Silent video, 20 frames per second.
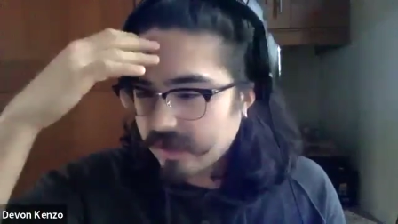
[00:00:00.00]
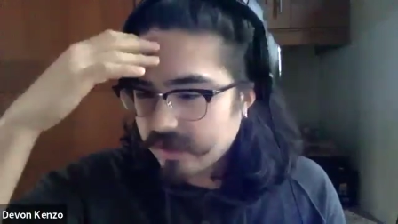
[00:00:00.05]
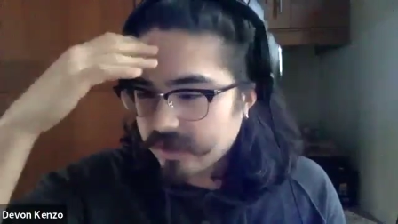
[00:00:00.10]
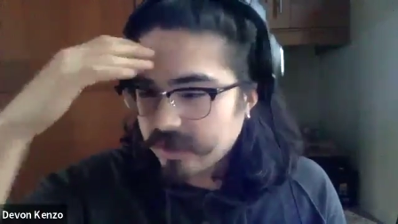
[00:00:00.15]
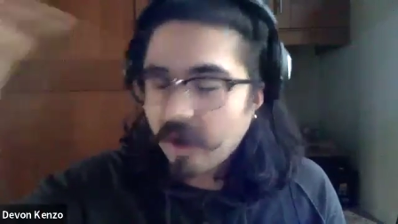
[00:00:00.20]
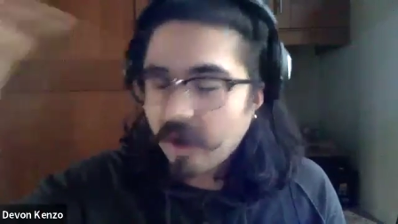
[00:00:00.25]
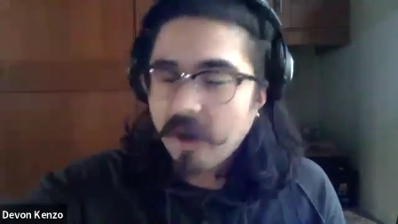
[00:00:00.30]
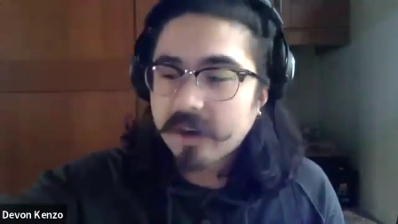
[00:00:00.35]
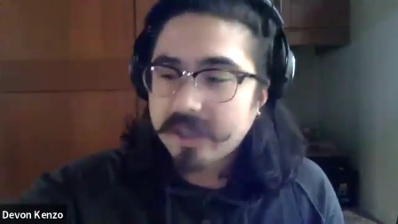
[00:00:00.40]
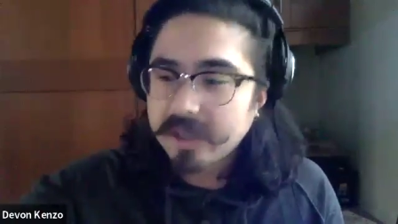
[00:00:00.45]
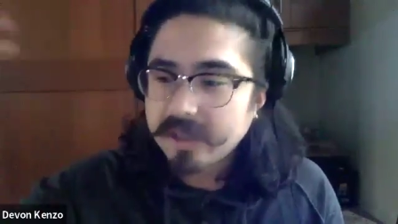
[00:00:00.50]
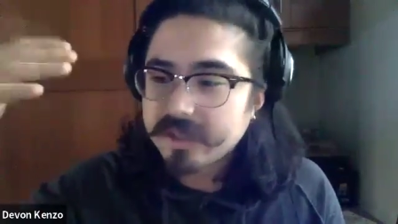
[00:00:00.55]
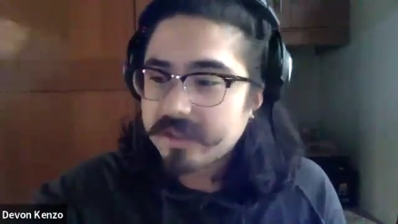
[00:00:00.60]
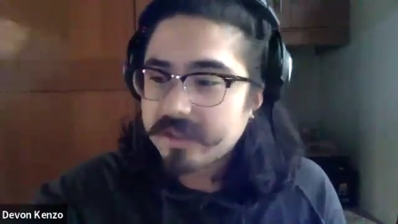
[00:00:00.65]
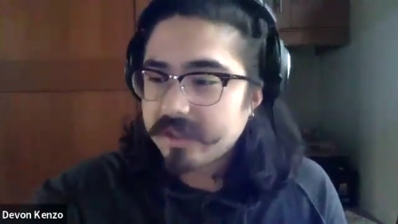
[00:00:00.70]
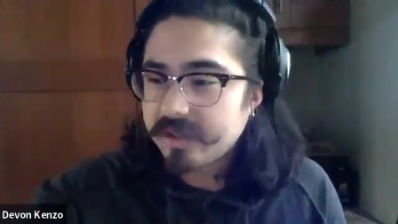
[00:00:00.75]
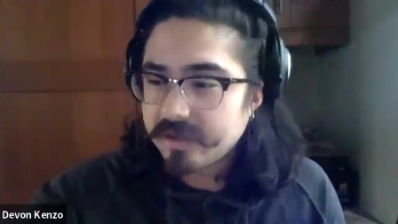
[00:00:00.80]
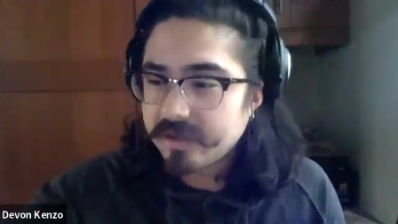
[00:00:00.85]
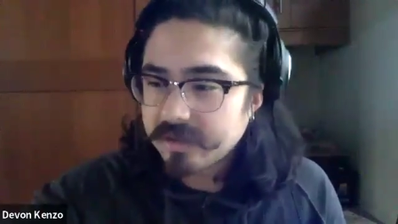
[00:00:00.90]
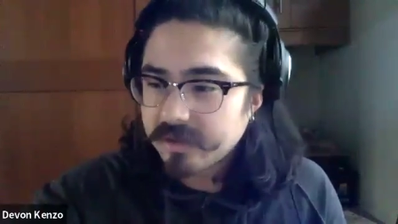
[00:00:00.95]
talking
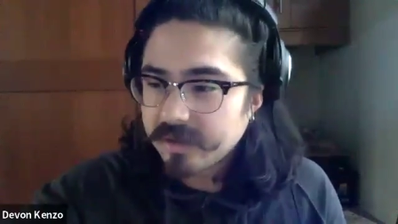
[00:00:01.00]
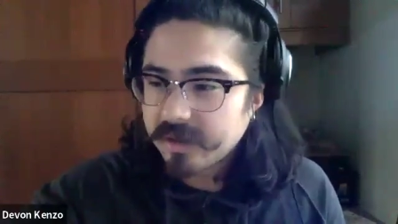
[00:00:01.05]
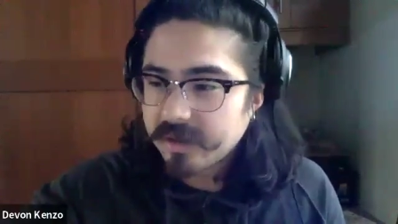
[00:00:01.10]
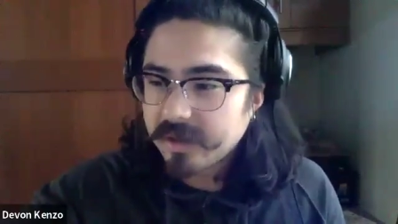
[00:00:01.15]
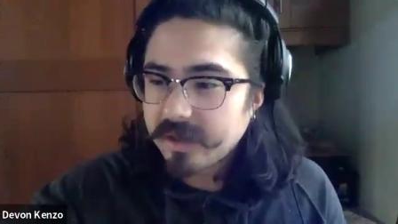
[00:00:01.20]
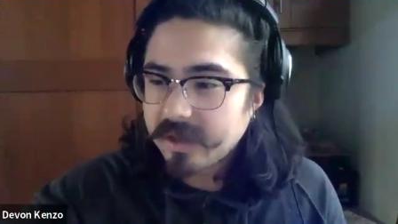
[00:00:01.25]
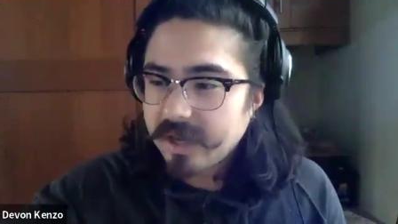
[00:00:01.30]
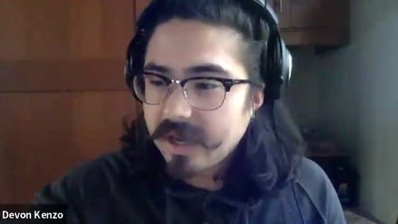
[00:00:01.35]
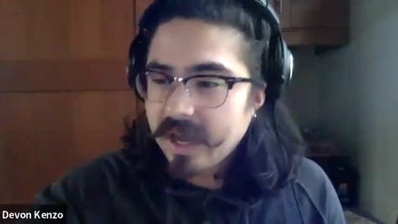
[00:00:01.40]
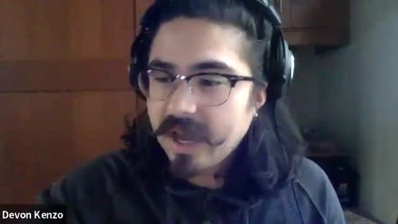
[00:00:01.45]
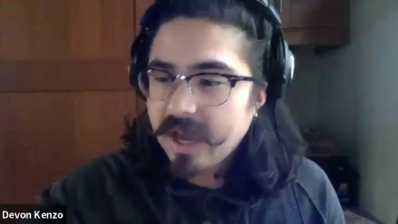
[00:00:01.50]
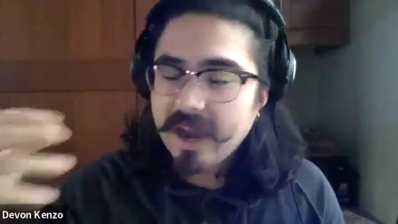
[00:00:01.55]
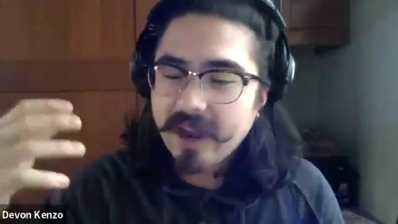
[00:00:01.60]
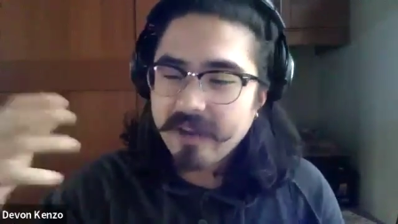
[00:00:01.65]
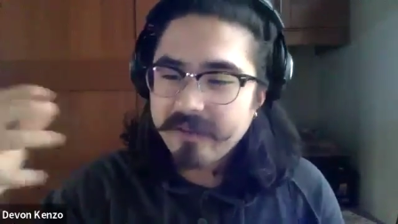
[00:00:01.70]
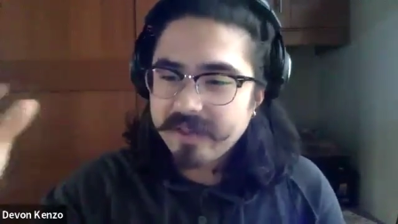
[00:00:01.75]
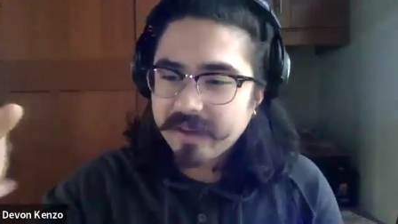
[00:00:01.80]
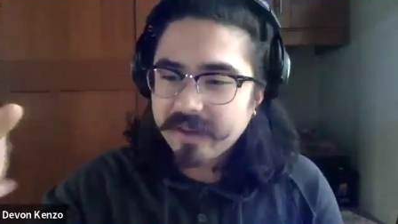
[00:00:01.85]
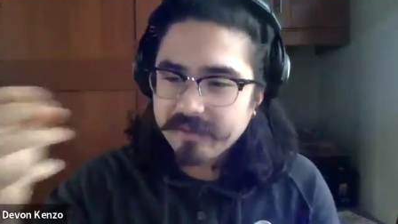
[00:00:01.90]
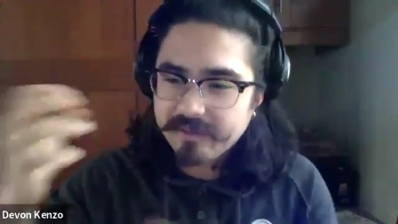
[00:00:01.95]
to you and
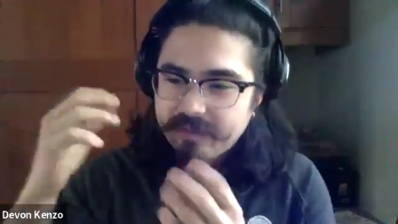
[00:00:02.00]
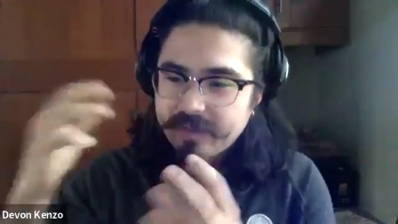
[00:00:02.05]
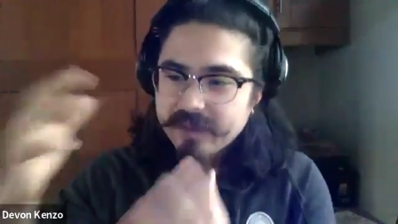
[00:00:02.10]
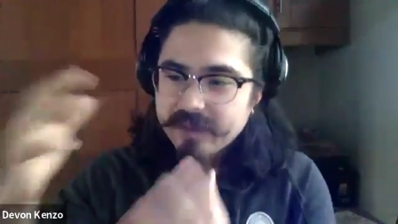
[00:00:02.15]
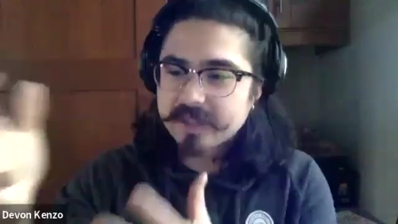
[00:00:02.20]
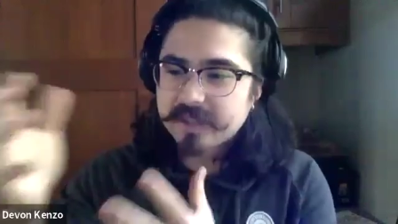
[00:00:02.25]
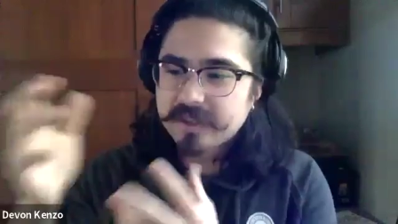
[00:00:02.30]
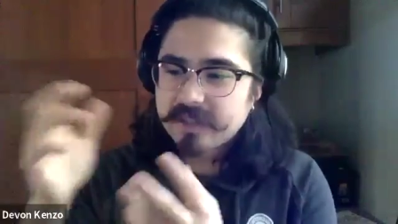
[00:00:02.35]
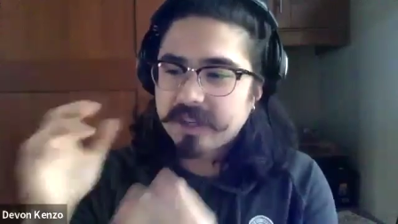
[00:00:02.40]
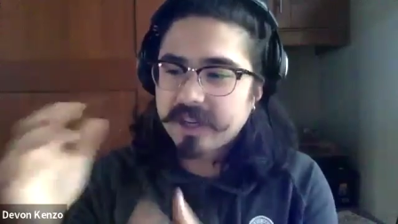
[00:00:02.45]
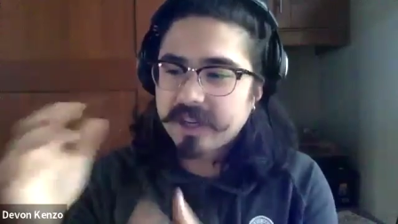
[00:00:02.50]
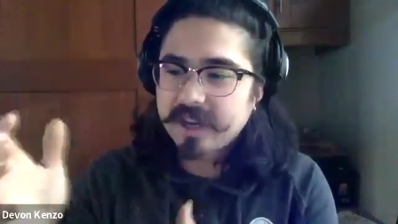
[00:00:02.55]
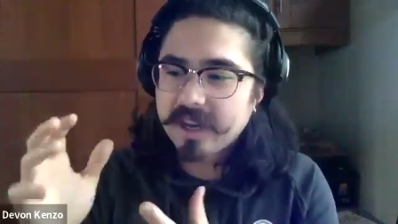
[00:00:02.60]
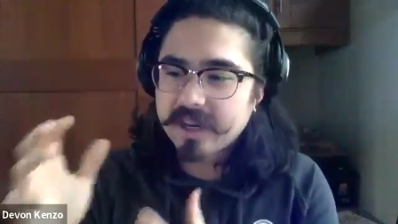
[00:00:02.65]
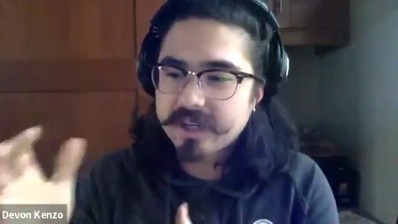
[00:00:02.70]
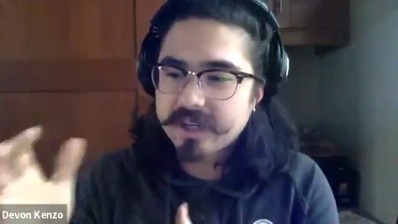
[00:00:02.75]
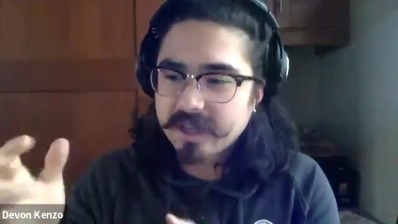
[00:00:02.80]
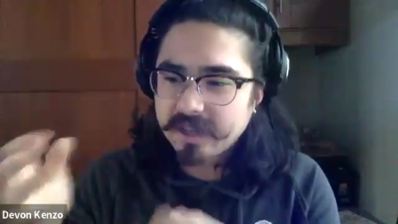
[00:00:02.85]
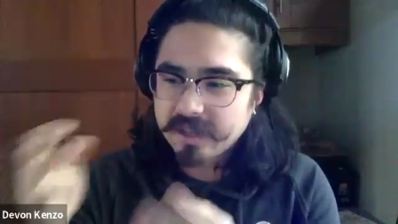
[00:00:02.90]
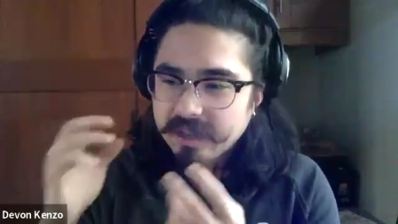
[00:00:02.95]
having that physical
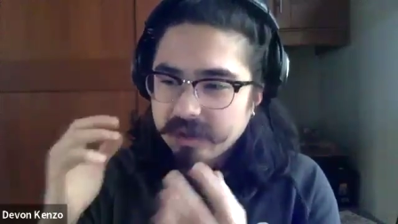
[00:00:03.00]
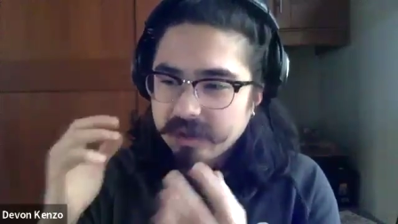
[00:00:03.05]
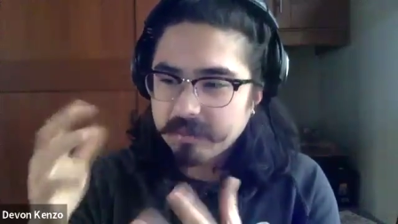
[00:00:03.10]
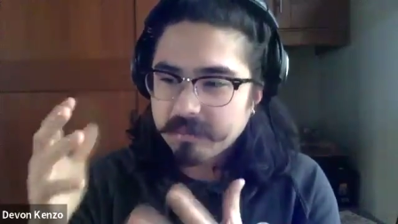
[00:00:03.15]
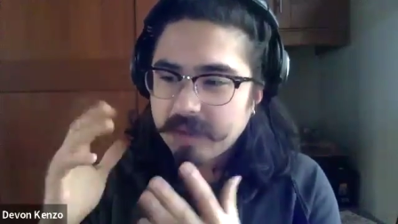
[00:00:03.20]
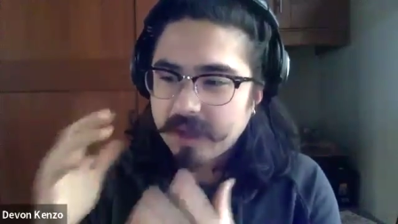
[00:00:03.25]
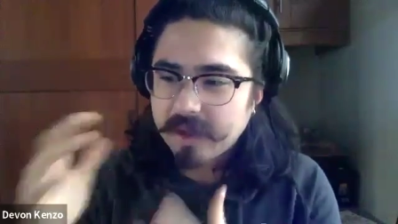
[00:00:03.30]
connection, and like